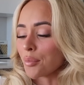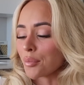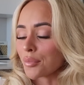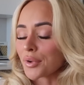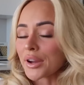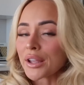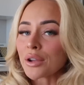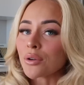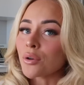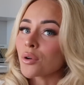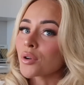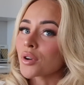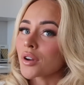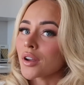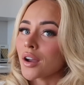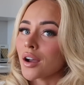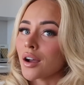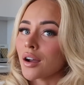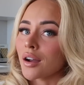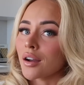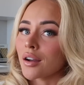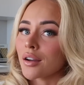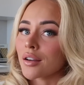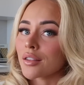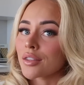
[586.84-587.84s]

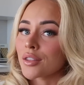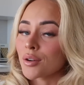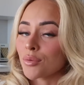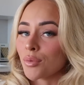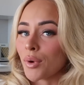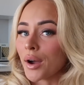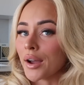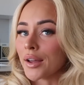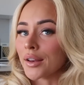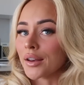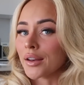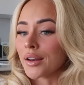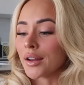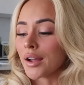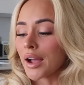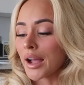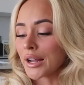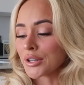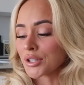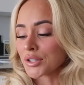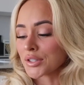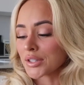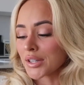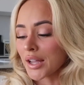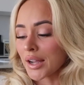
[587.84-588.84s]
reorder the one
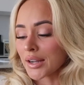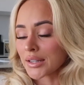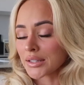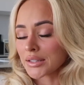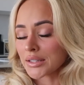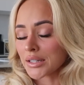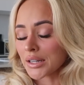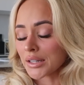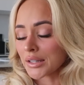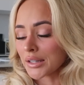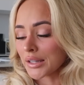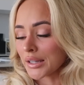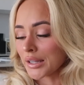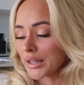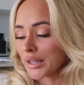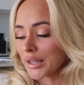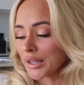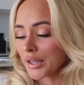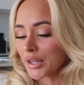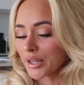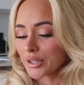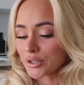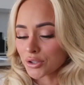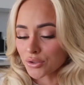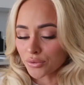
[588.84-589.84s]
I just
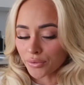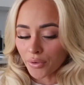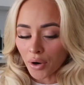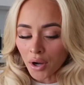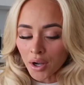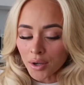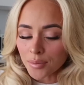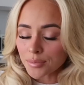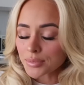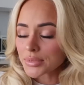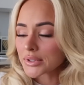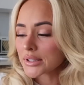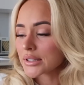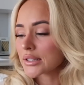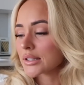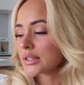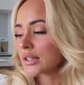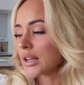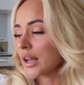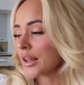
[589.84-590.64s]
accidentally dropped.